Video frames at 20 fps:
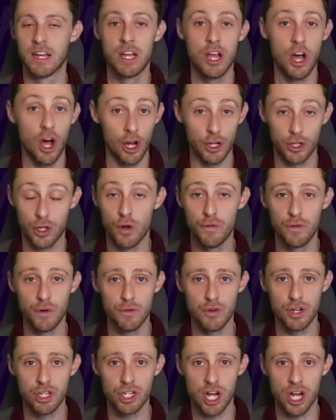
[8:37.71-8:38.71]
I go for
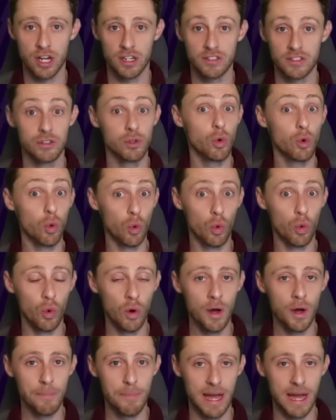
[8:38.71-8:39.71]
Richarlison or
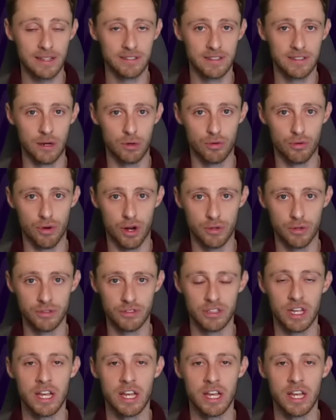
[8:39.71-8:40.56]
Pascal Gross.